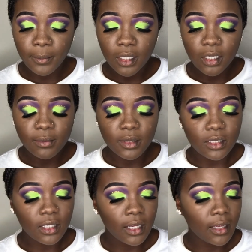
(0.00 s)
medium to
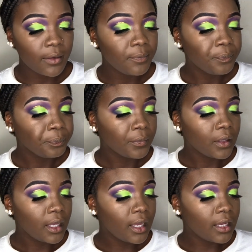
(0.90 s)
tan,
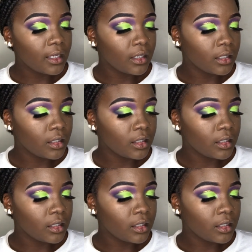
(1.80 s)
and